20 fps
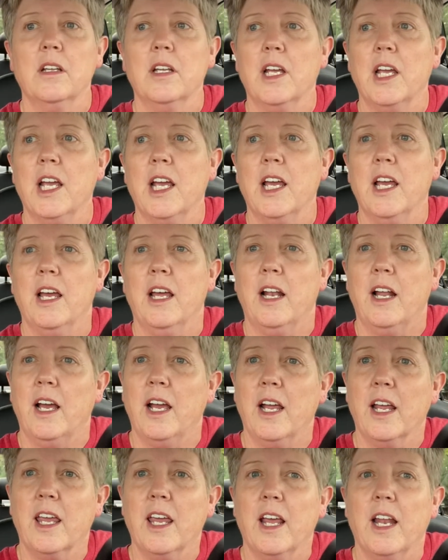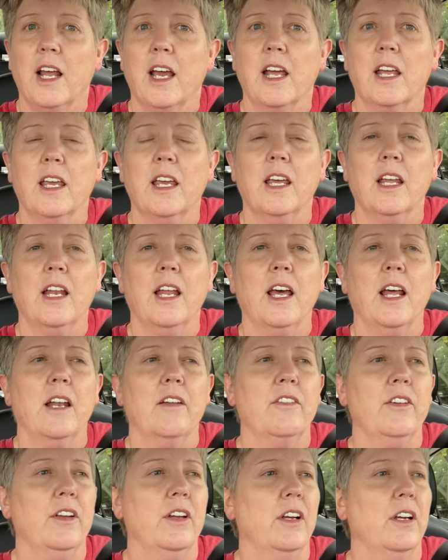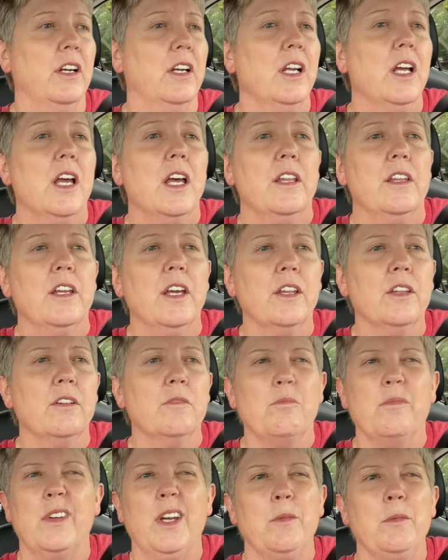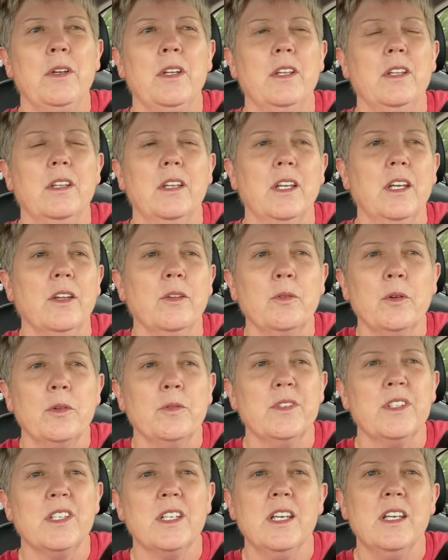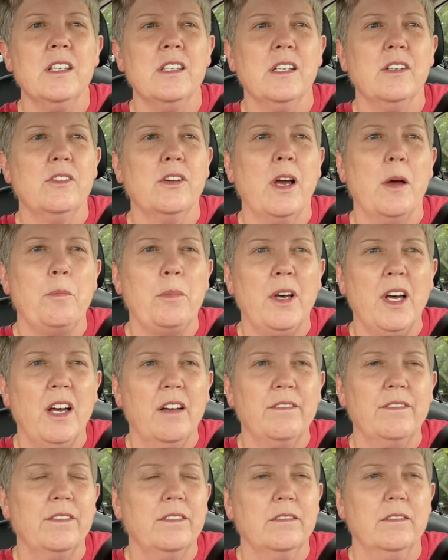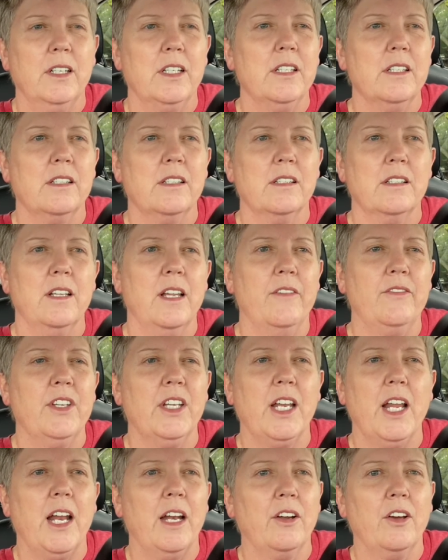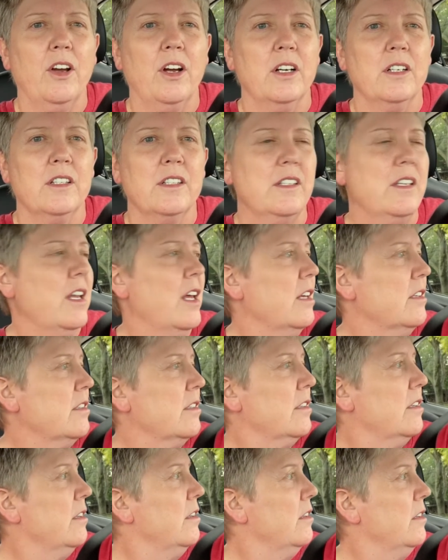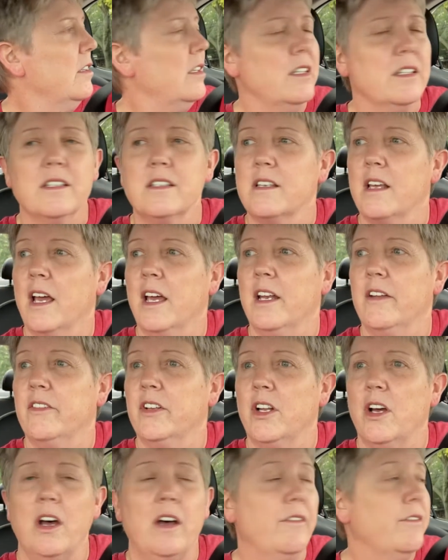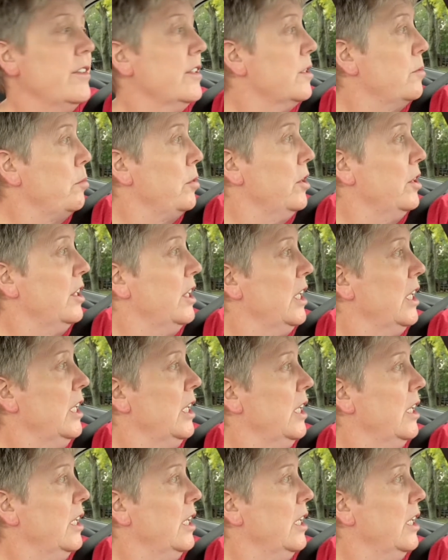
And I cannot get out of here. The other one was an easy drop off. I just left it at a guard's desk inside of an office building.